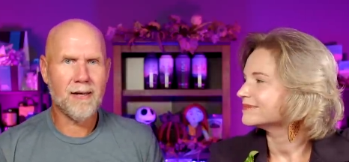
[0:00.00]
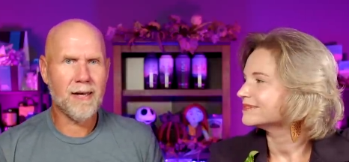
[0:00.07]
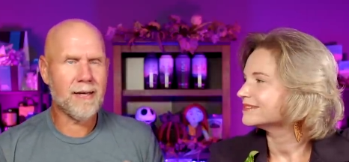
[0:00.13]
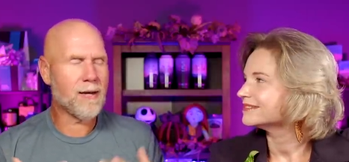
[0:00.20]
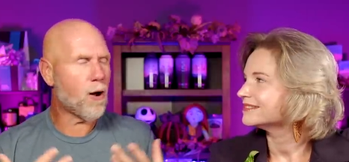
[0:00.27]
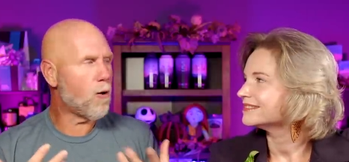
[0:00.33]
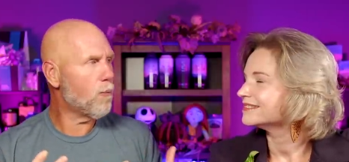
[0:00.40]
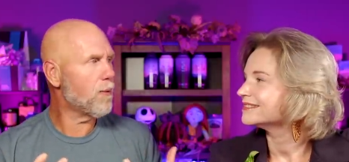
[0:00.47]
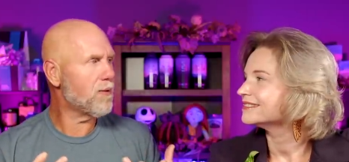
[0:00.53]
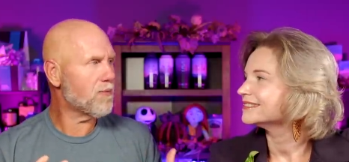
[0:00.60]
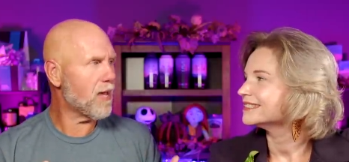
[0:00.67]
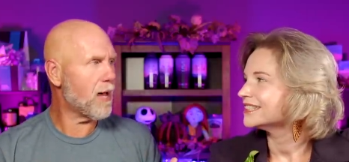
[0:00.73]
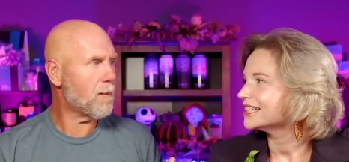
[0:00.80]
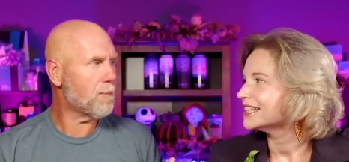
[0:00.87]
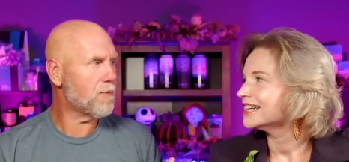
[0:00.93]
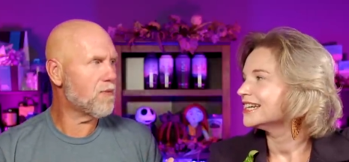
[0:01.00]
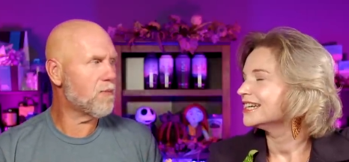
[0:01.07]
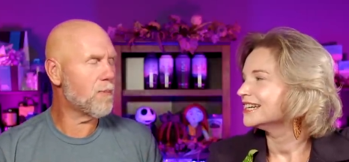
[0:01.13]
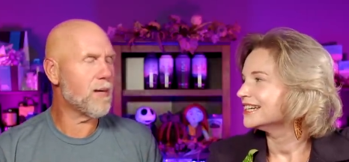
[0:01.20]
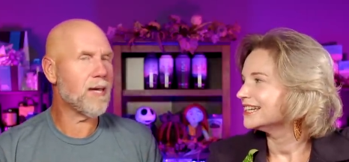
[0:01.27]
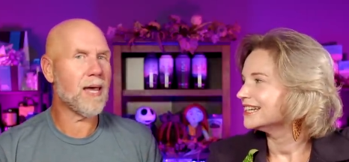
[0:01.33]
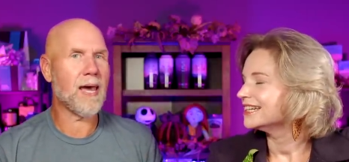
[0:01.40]
Speaker 1: it always happens
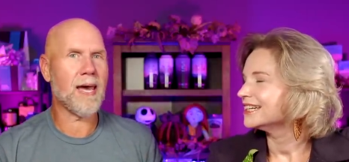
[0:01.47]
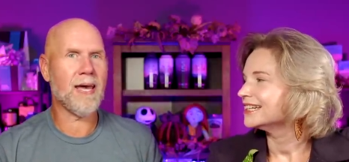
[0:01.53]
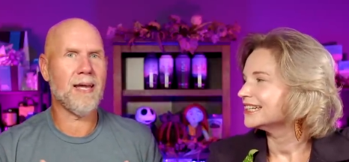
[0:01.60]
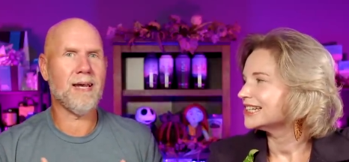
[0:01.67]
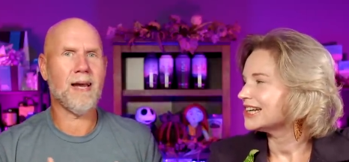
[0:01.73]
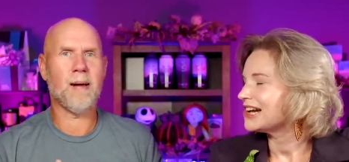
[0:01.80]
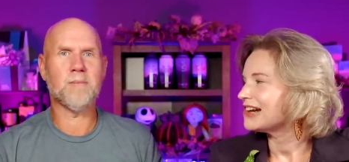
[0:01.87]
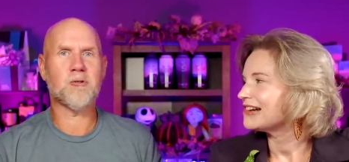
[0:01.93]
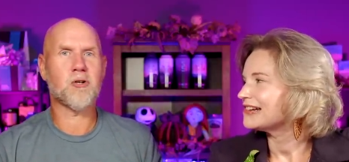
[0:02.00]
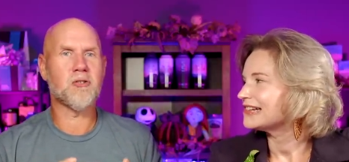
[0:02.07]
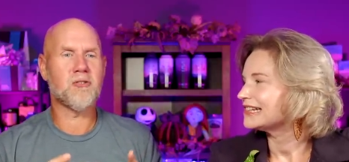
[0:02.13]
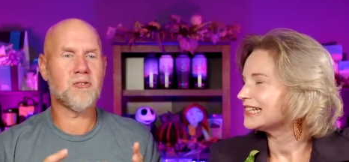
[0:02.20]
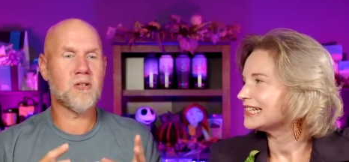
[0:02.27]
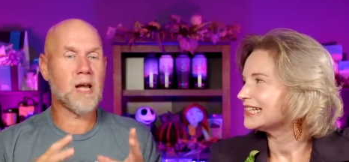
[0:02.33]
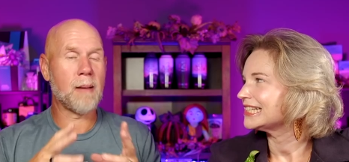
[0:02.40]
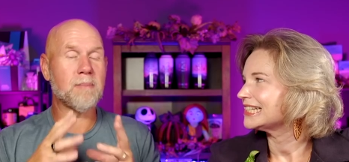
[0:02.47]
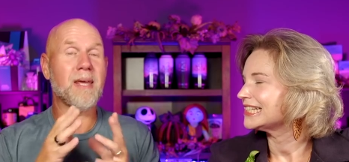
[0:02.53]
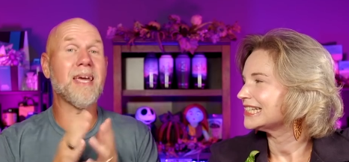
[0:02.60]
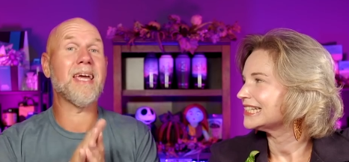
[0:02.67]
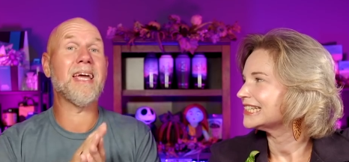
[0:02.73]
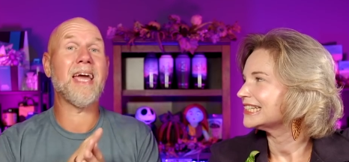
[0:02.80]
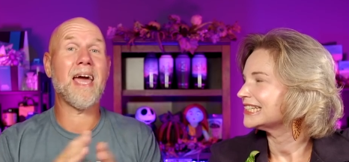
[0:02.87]
to me and i'm just i'm
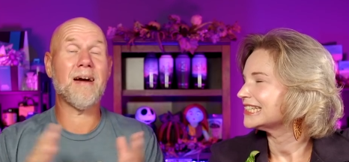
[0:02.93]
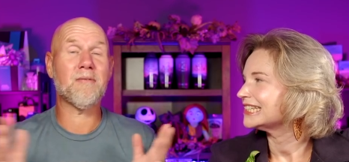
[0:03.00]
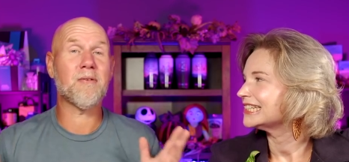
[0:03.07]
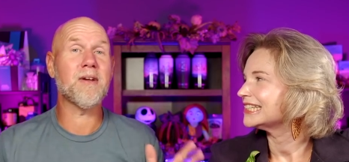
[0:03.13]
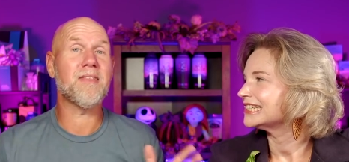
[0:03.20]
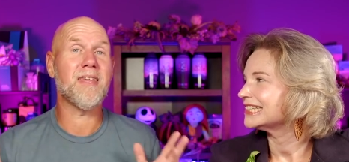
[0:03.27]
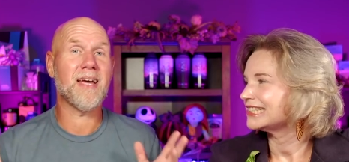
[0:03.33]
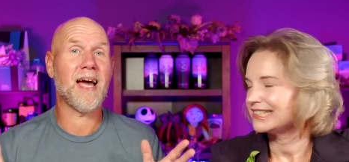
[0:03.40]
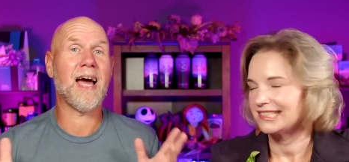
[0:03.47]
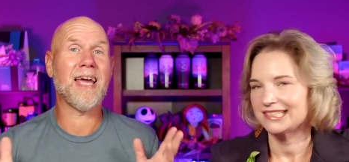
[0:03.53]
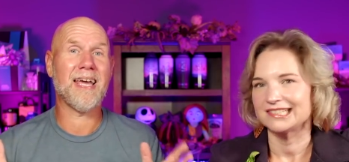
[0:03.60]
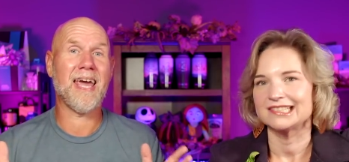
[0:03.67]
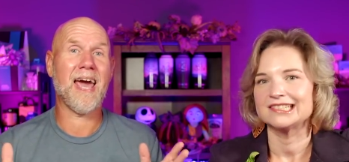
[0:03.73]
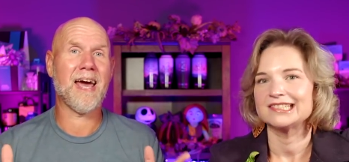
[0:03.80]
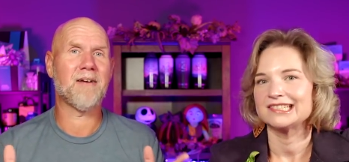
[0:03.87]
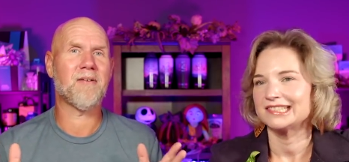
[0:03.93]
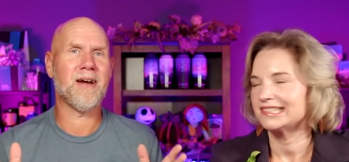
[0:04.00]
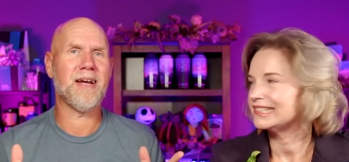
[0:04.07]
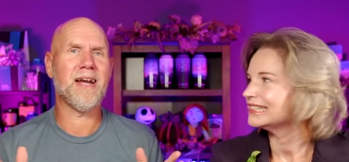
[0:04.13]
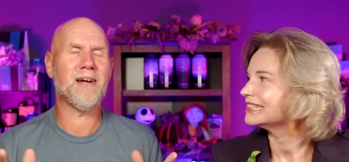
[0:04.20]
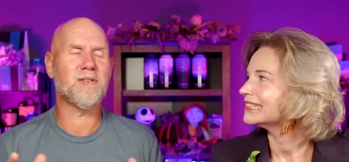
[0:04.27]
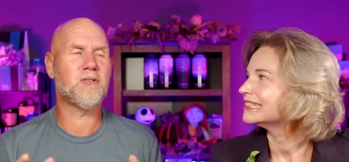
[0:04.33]
taking everything i can
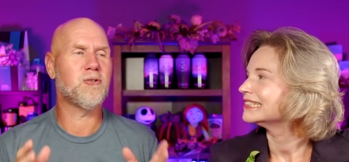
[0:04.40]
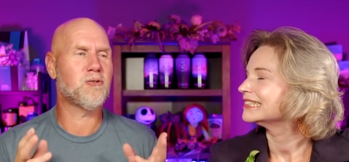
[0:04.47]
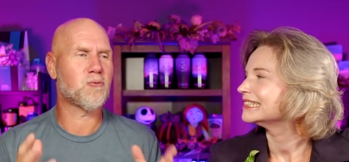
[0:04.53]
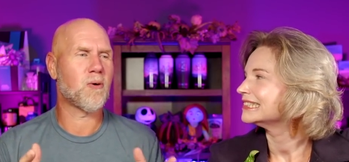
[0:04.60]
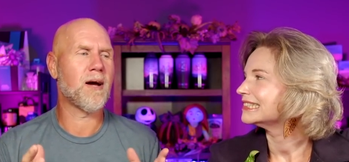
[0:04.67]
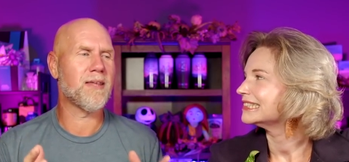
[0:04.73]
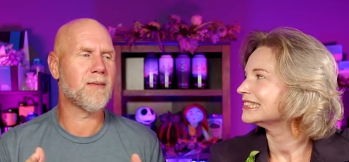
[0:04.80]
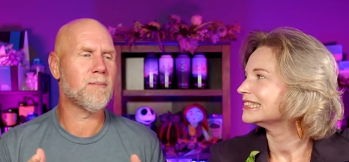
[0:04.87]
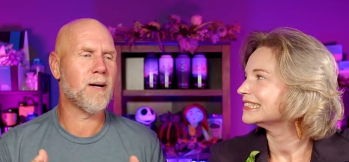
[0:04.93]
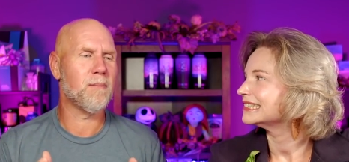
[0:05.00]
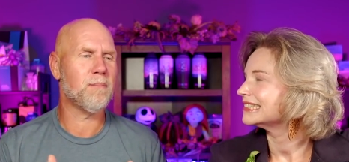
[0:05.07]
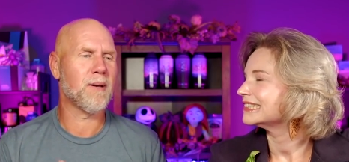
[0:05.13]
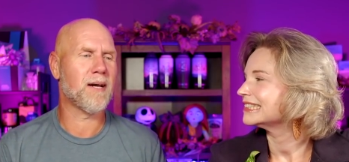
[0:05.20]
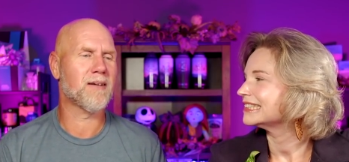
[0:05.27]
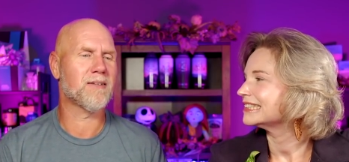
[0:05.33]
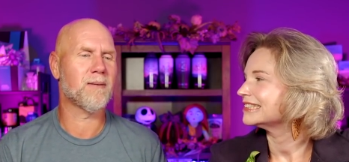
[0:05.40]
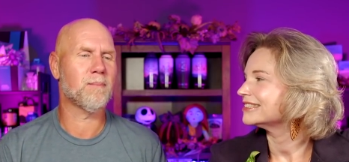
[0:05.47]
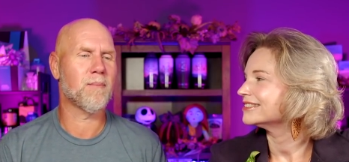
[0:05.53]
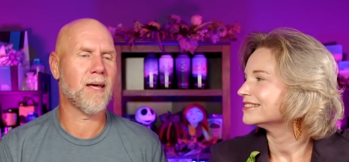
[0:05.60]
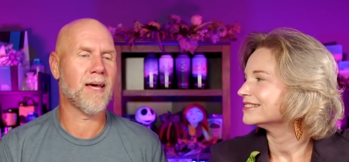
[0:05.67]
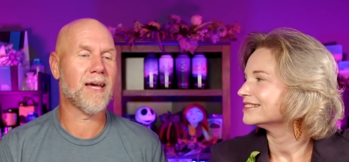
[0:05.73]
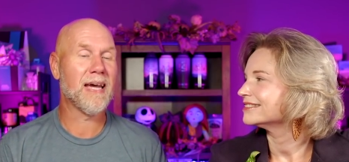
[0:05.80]
right now to dry them up because
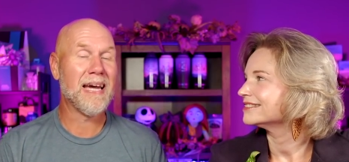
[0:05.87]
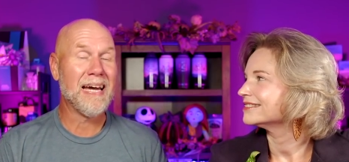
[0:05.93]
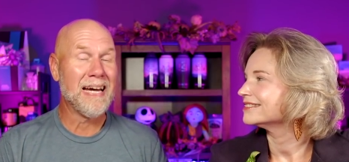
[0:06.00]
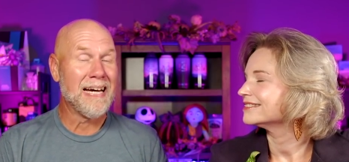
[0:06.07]
i'm like